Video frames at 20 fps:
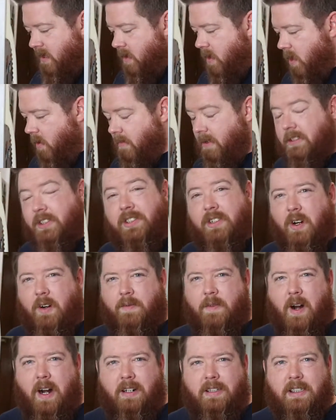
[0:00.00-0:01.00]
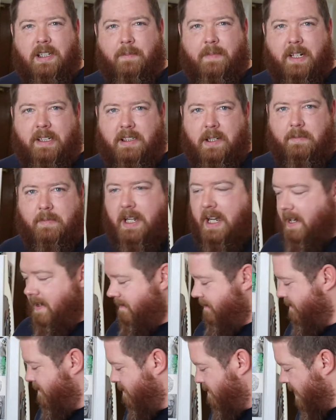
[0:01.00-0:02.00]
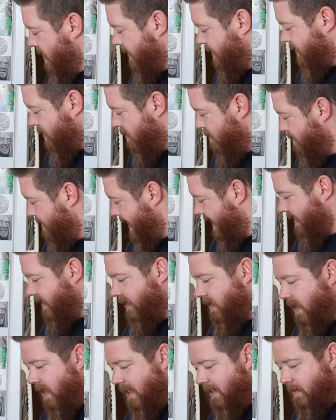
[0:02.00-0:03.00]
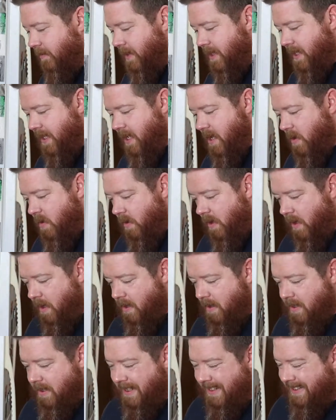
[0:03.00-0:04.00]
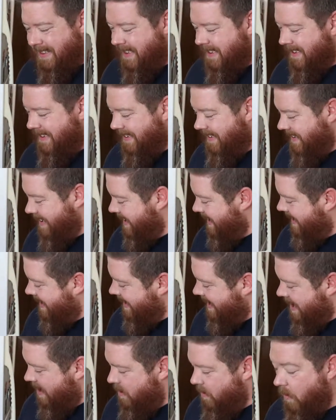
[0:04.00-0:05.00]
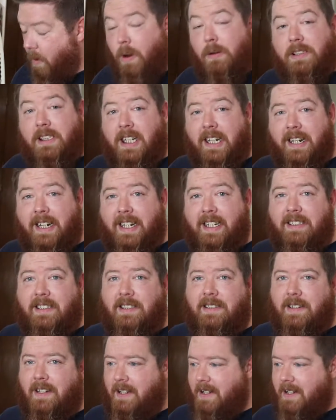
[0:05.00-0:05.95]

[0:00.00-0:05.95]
almost stir fry or something, some kind of mushroom based sauce with the yogurt. See how gross that is.